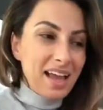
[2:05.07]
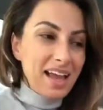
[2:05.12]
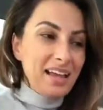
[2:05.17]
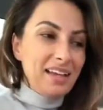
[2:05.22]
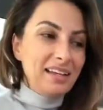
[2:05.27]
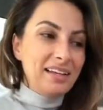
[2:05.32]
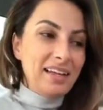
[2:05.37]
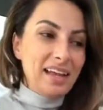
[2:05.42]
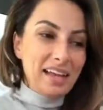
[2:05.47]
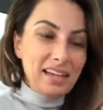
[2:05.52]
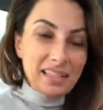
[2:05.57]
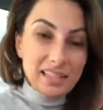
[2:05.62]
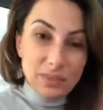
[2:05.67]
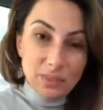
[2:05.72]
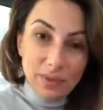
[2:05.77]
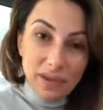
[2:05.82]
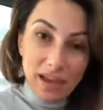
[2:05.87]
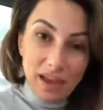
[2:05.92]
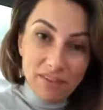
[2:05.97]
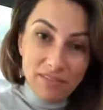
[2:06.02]
Next
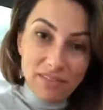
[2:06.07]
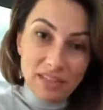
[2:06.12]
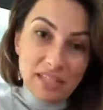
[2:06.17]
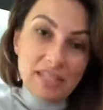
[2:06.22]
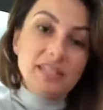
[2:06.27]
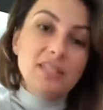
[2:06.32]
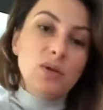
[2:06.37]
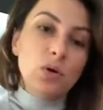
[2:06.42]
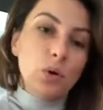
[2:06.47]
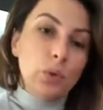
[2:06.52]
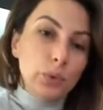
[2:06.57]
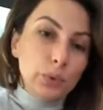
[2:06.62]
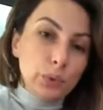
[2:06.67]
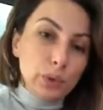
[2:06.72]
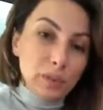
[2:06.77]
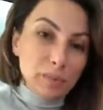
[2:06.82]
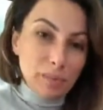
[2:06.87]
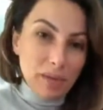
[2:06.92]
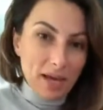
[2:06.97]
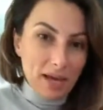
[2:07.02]
we have these
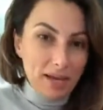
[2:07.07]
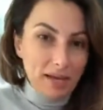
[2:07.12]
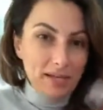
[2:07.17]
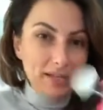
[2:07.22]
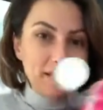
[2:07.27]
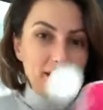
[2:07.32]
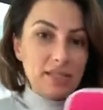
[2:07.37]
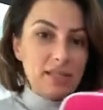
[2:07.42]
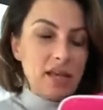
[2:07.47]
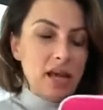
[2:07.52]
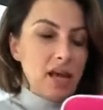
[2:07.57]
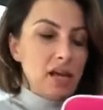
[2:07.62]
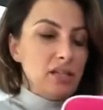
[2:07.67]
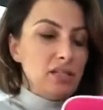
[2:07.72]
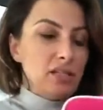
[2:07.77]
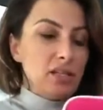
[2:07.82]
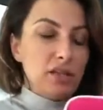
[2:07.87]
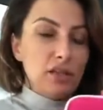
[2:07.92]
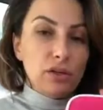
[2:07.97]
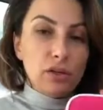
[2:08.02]
cooler bags.
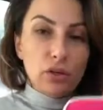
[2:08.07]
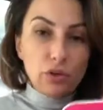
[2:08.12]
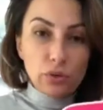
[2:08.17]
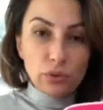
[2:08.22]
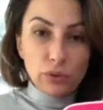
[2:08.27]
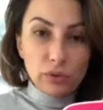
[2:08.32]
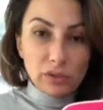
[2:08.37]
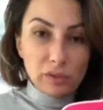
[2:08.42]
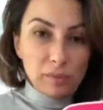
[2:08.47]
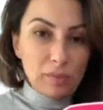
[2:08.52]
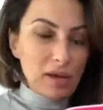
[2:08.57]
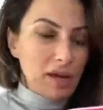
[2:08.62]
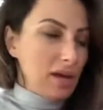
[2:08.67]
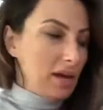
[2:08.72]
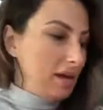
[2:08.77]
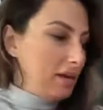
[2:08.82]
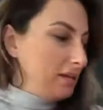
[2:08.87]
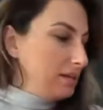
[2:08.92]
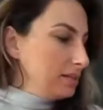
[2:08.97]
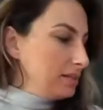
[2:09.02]
So the cooler
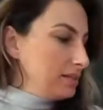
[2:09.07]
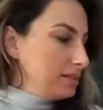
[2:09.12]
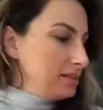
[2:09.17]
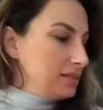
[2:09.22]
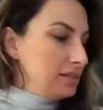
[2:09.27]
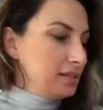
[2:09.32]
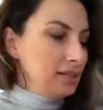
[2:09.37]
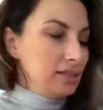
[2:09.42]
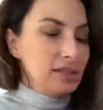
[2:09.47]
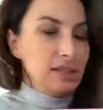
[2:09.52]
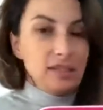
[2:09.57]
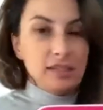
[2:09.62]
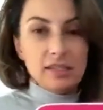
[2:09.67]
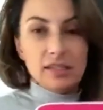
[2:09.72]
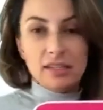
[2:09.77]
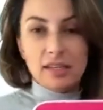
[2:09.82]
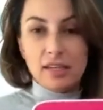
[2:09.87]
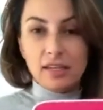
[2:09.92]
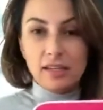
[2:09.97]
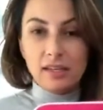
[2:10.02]
bags,
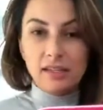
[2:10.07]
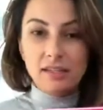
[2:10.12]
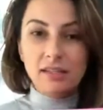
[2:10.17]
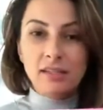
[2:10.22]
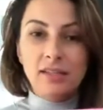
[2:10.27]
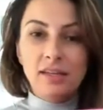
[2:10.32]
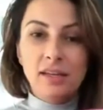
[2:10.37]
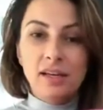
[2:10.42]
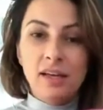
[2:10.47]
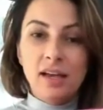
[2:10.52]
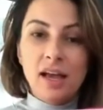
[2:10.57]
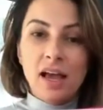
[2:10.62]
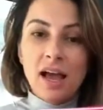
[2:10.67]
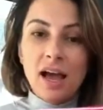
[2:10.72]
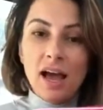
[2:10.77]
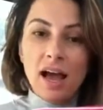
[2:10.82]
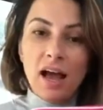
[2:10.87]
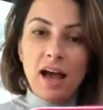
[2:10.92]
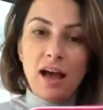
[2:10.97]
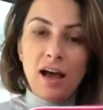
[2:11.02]
again,
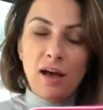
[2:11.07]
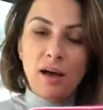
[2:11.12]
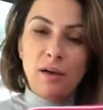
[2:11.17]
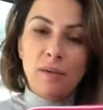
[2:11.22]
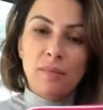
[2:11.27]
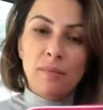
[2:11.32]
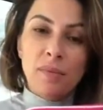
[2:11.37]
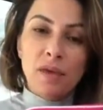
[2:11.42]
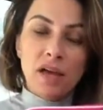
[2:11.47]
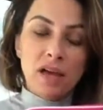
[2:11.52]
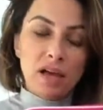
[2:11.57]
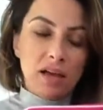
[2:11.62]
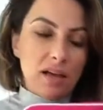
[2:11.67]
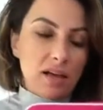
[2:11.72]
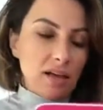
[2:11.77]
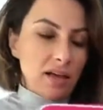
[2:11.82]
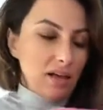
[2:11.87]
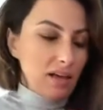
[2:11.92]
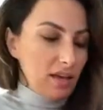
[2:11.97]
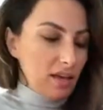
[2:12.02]

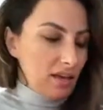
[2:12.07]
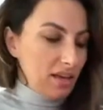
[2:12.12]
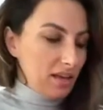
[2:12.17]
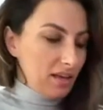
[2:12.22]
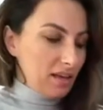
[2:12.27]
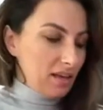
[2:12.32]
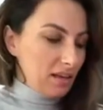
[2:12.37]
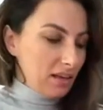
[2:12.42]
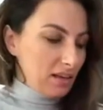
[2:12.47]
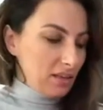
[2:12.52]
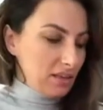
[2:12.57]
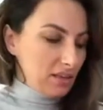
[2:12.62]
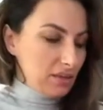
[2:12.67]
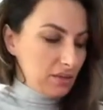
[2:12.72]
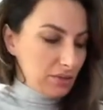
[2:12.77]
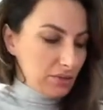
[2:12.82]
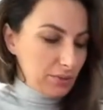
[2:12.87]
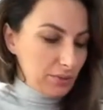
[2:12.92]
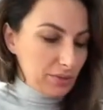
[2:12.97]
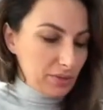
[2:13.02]
the
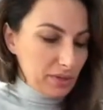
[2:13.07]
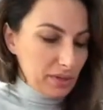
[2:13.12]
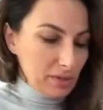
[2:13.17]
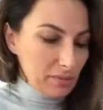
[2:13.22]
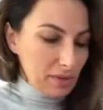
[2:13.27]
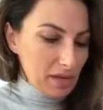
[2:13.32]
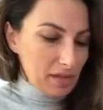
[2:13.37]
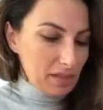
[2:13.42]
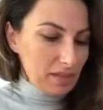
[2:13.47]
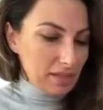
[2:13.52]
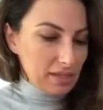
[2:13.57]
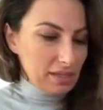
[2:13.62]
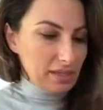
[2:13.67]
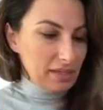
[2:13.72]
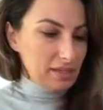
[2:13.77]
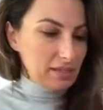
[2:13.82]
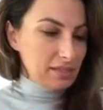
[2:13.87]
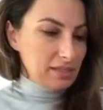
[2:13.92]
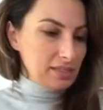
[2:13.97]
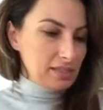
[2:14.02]
cool thing about
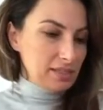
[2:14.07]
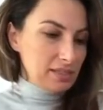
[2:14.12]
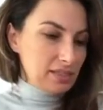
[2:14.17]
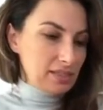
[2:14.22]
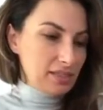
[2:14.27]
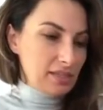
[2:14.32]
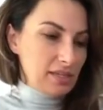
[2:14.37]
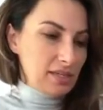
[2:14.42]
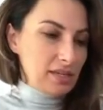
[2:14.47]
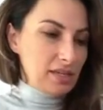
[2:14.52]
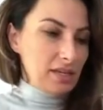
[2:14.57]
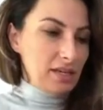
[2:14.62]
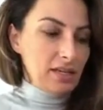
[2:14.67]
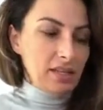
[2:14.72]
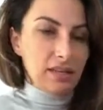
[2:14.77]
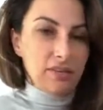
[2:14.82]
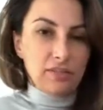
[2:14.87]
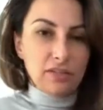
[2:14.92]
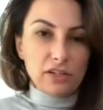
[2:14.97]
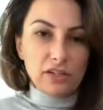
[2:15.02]
these,
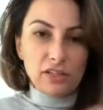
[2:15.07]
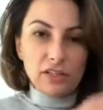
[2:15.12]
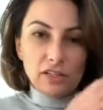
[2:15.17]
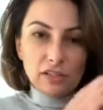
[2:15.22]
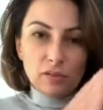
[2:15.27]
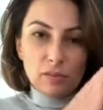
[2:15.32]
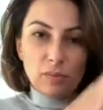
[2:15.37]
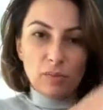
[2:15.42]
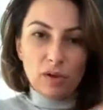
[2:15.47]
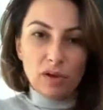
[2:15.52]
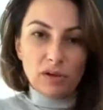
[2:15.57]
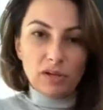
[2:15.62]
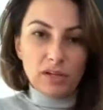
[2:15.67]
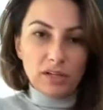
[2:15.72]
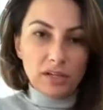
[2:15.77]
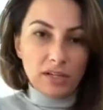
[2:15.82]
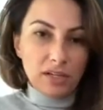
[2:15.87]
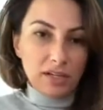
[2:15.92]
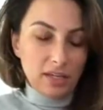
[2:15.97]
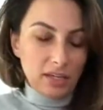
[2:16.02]
they've got a little pocket
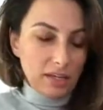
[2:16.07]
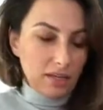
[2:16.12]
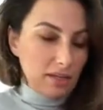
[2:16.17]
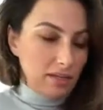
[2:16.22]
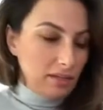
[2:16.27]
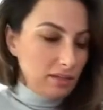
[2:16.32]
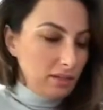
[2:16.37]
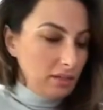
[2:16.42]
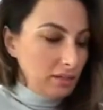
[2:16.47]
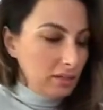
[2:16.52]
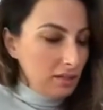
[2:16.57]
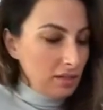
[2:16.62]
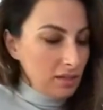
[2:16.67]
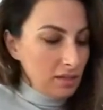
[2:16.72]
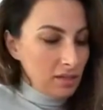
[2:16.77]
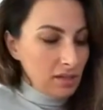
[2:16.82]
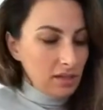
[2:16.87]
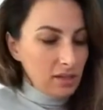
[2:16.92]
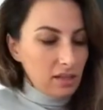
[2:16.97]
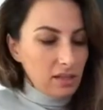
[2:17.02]
here.
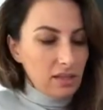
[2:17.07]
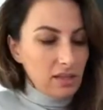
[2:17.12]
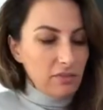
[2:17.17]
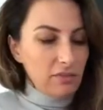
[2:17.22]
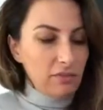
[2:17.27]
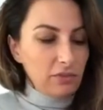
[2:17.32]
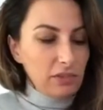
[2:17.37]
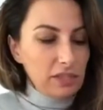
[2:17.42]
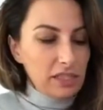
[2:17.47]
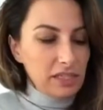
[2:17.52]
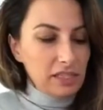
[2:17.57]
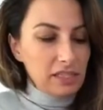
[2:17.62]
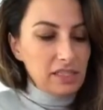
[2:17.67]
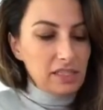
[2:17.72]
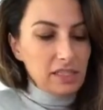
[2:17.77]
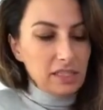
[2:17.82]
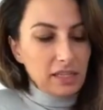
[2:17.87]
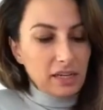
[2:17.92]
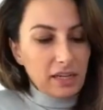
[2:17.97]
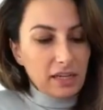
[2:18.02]
They're fully
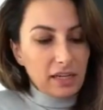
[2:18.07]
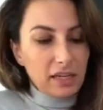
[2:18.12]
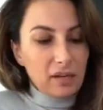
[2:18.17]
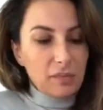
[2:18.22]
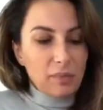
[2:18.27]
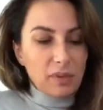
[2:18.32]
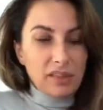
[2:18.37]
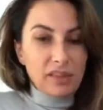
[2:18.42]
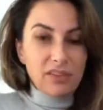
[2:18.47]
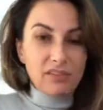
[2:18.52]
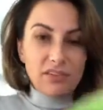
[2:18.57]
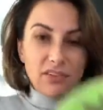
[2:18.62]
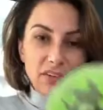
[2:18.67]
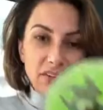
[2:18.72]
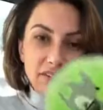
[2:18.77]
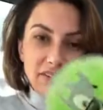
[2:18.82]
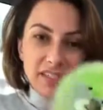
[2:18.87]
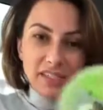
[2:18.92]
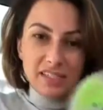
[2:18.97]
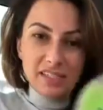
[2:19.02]
insulated, but they've
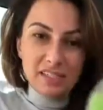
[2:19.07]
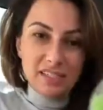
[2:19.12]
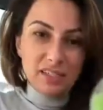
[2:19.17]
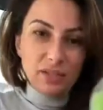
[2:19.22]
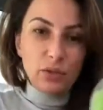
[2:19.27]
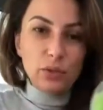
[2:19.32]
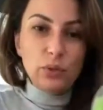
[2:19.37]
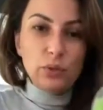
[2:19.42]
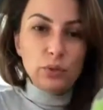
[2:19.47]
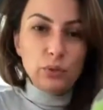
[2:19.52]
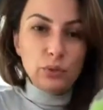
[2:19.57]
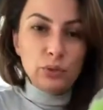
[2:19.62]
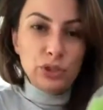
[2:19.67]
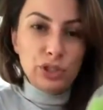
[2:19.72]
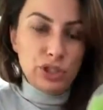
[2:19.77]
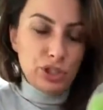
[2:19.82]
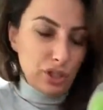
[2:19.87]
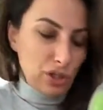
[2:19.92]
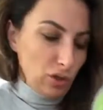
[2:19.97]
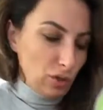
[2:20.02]
got these cool
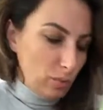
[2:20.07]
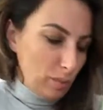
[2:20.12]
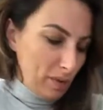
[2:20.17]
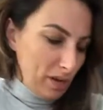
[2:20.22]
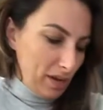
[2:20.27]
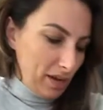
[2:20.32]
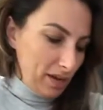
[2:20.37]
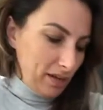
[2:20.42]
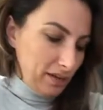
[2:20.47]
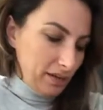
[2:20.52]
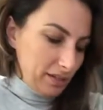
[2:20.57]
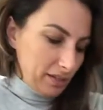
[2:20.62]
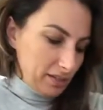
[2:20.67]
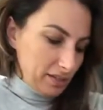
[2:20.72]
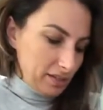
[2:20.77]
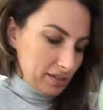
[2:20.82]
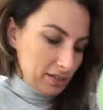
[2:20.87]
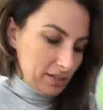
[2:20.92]
gel packs.